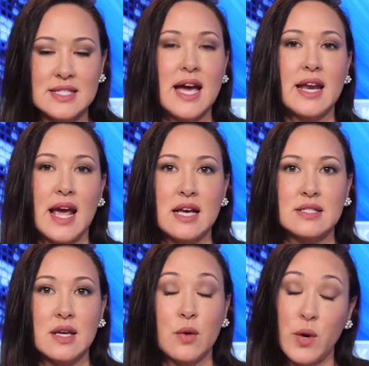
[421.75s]
instead
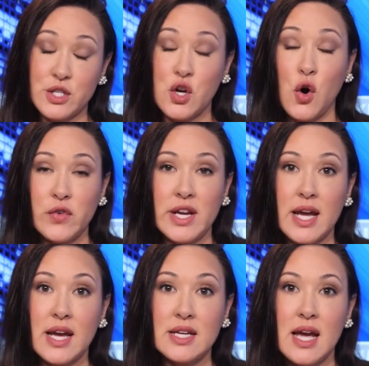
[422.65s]
has, once COVID
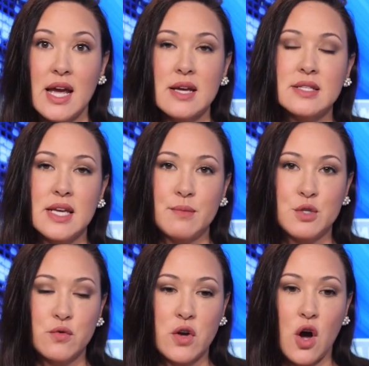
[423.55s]
hit,
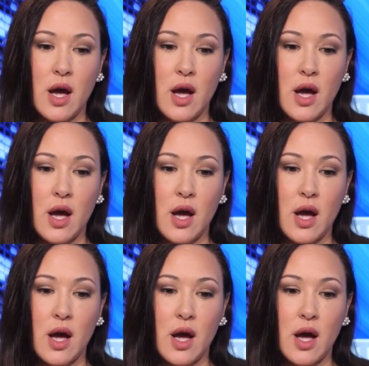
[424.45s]
seemed to have